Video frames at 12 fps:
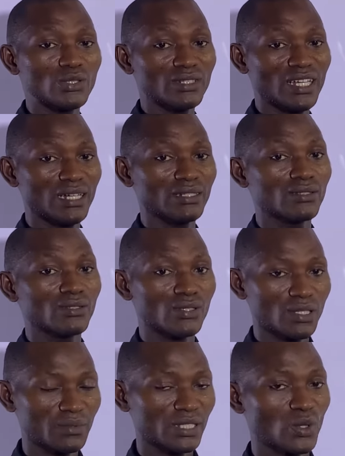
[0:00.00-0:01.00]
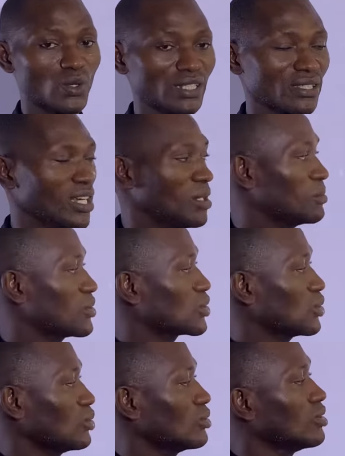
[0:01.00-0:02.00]
in our subsequent
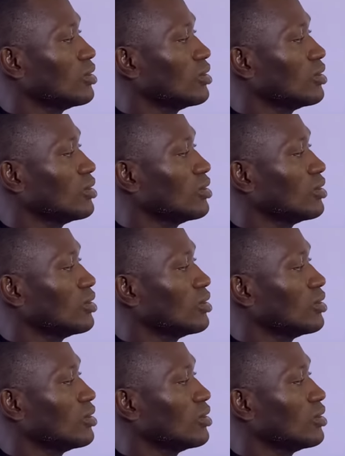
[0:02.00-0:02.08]
episode.